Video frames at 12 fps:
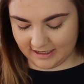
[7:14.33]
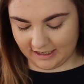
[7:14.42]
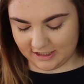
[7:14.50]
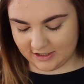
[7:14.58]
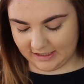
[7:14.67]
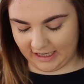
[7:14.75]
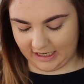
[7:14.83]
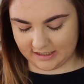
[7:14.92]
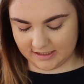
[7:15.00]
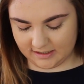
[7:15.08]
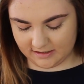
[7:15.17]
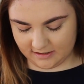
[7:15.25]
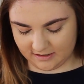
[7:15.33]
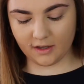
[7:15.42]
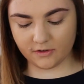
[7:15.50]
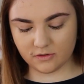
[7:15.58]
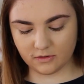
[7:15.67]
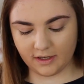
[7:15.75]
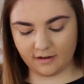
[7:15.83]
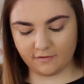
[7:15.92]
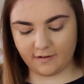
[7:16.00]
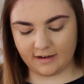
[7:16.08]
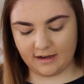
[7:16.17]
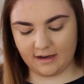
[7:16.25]
I just can't. I also can't
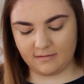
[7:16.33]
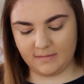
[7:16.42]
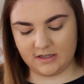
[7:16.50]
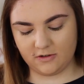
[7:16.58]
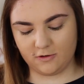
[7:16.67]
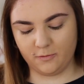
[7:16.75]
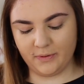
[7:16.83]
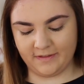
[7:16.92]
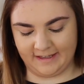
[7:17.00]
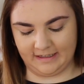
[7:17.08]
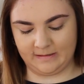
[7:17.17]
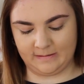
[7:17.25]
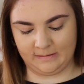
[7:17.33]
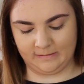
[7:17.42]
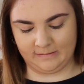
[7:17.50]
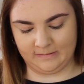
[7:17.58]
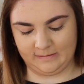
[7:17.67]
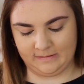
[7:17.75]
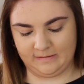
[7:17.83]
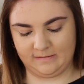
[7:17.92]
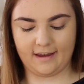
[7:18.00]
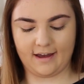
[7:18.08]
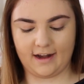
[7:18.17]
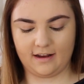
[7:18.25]
find it in me to open this.
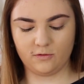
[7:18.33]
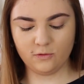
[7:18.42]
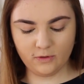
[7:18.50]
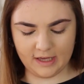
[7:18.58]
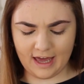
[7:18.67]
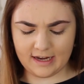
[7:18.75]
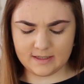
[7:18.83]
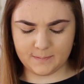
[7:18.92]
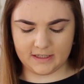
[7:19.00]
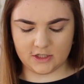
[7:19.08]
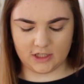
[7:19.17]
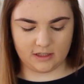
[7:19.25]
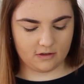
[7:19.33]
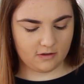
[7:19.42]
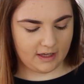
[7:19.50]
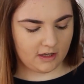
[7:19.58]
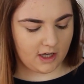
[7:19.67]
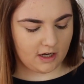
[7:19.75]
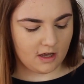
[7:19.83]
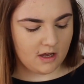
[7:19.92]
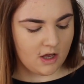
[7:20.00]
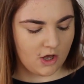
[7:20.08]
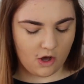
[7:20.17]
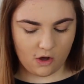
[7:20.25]
I got it. Ooh, yeah, it is peachy. Okay, good.
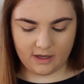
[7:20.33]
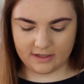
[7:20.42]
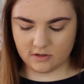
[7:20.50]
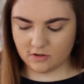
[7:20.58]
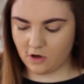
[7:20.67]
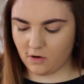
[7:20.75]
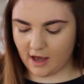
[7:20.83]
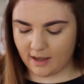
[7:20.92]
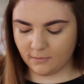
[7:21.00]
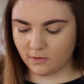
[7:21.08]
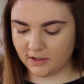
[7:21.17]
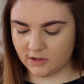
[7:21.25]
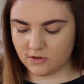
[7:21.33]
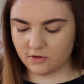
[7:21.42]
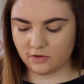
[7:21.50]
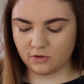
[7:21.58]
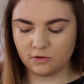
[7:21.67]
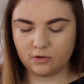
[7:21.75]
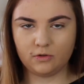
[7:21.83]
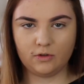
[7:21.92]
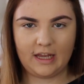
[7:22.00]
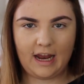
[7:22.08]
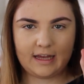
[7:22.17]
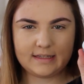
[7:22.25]
Okay, so I'm going to,
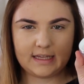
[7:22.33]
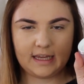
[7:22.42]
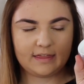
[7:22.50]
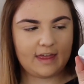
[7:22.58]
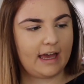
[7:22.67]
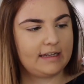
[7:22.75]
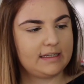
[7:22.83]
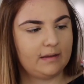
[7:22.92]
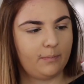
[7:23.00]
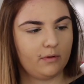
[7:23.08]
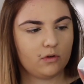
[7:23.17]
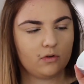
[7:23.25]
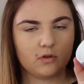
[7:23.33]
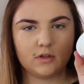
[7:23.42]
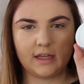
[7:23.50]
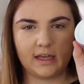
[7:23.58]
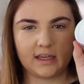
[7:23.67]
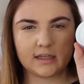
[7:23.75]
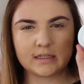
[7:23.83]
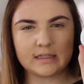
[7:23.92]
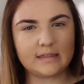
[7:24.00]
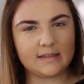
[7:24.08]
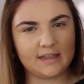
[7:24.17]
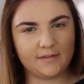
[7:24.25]
it has like that typical like
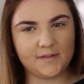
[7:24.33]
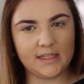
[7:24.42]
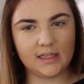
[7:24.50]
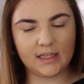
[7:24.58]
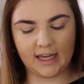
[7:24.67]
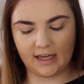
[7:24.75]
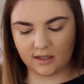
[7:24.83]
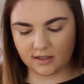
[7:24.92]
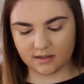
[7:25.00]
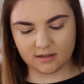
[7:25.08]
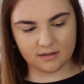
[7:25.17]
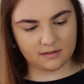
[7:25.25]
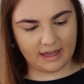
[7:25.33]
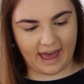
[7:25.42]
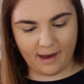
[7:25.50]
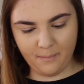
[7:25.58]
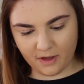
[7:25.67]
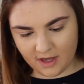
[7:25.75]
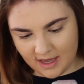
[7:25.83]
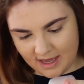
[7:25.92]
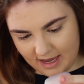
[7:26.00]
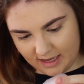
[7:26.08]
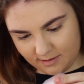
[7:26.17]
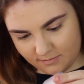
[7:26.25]
sifty like cap,
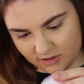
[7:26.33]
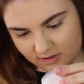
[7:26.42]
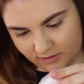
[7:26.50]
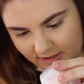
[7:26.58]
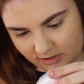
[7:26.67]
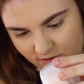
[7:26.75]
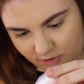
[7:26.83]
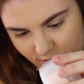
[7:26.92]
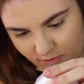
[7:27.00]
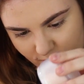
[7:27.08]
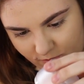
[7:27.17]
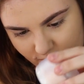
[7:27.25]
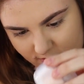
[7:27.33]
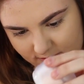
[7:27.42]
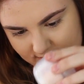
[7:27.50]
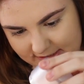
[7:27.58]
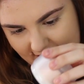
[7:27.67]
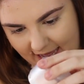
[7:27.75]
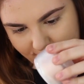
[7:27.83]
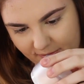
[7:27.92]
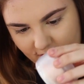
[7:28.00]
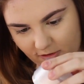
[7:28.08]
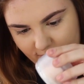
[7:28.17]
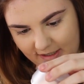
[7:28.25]
and I'm just going to tap a
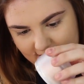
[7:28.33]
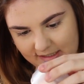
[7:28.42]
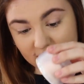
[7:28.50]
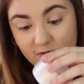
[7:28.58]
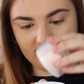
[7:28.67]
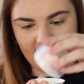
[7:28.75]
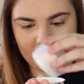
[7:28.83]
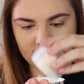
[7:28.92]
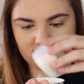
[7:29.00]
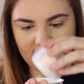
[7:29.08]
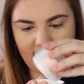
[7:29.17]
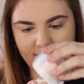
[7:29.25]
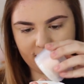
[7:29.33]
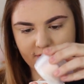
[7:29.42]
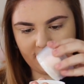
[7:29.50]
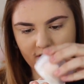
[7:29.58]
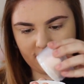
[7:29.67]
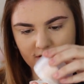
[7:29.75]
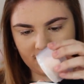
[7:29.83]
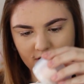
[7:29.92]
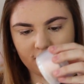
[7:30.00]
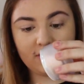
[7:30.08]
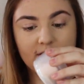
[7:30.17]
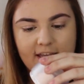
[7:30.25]
little bit into the actual cap of
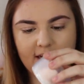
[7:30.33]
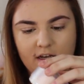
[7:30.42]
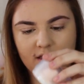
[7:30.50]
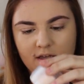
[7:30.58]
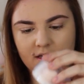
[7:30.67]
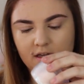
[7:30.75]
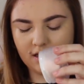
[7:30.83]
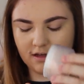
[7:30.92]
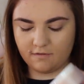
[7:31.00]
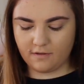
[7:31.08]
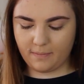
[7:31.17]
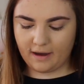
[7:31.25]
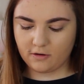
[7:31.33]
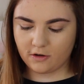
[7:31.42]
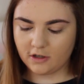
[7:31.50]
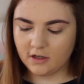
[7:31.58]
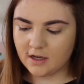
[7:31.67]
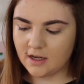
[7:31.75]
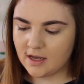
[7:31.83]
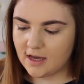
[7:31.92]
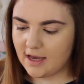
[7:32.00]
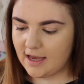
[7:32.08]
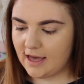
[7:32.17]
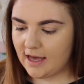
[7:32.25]
the lid of the powder.
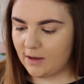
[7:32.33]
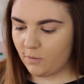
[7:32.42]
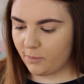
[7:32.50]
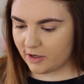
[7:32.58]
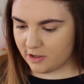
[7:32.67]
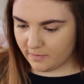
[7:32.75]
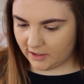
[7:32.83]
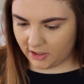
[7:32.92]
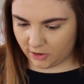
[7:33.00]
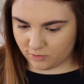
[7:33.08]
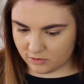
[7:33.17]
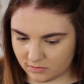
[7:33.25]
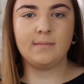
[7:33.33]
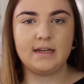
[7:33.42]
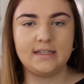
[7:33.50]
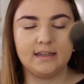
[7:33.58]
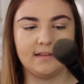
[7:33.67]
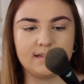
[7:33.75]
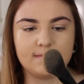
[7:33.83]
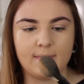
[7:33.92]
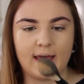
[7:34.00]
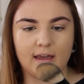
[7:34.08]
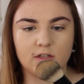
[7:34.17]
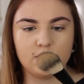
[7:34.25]
And what brush am I gonna use? I'm gonna take this
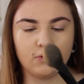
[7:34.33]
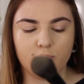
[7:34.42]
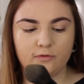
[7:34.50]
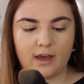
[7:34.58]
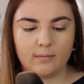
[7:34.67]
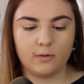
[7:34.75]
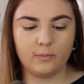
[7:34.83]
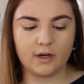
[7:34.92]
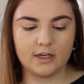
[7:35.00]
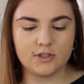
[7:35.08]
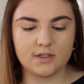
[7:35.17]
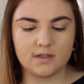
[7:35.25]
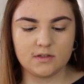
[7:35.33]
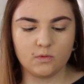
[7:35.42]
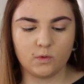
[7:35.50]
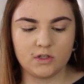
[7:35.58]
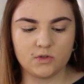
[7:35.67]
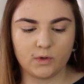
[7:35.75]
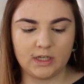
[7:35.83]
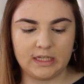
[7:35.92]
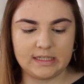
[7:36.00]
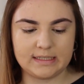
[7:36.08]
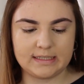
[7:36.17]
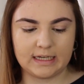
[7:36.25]
MAC Duo Fiber brush. This is the
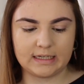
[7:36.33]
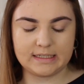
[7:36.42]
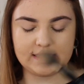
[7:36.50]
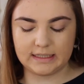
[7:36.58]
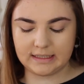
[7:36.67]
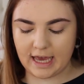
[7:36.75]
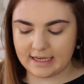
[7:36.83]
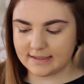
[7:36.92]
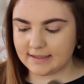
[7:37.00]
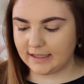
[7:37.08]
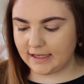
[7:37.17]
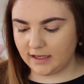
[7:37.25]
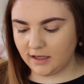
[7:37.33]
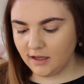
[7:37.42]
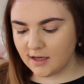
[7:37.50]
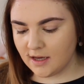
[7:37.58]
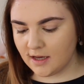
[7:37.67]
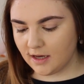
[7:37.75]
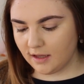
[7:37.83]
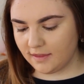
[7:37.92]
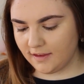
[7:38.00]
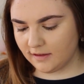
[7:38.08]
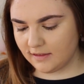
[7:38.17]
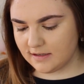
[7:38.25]
126 SE. I
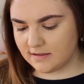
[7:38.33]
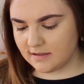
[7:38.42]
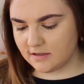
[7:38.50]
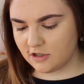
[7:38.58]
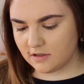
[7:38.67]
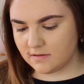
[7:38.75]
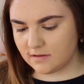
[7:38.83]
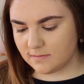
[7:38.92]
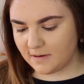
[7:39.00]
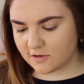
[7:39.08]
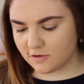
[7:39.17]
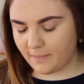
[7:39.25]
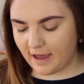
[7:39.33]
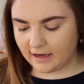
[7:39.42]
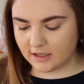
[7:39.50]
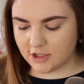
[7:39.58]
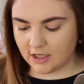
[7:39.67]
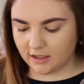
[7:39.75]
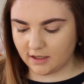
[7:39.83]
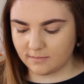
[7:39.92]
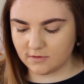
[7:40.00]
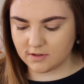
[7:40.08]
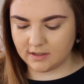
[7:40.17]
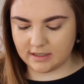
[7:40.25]
think this is just special packaging, and
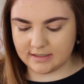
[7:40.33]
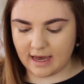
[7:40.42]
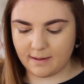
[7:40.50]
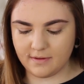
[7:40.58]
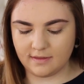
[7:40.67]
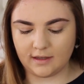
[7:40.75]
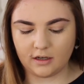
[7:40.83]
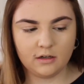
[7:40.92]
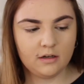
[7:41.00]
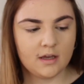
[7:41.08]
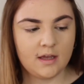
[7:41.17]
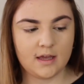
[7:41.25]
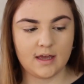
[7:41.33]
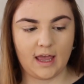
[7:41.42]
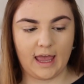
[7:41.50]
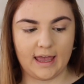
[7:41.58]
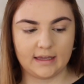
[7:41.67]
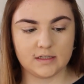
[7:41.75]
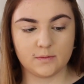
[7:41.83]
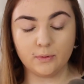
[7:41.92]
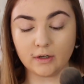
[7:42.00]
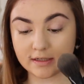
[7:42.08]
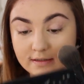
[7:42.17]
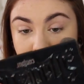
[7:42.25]
I'm just gonna dab in there and
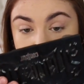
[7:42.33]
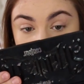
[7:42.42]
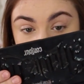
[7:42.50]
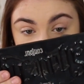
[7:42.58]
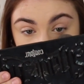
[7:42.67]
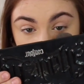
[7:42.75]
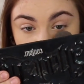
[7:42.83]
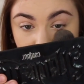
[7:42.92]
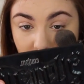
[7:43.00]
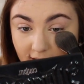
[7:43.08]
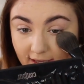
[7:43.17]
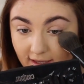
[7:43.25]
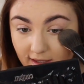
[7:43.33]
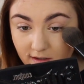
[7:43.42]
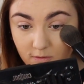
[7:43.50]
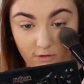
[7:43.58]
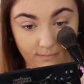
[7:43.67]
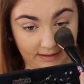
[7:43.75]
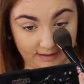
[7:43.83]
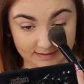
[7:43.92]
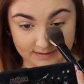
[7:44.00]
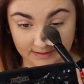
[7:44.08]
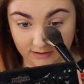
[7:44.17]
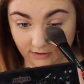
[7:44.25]
press this into where my
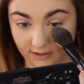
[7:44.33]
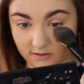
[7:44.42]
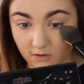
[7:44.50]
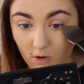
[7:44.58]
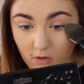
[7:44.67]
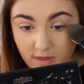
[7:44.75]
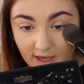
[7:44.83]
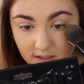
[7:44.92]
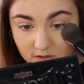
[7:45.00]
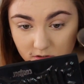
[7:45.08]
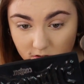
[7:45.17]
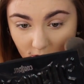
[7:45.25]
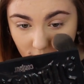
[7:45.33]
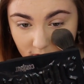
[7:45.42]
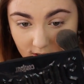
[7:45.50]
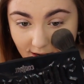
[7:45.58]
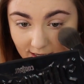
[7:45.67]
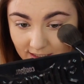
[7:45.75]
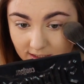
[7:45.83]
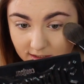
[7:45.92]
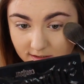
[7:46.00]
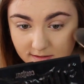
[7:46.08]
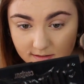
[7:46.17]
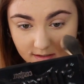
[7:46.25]
concealer is. Oh, that is so
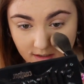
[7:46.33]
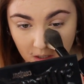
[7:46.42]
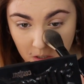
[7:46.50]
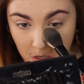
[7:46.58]
nice.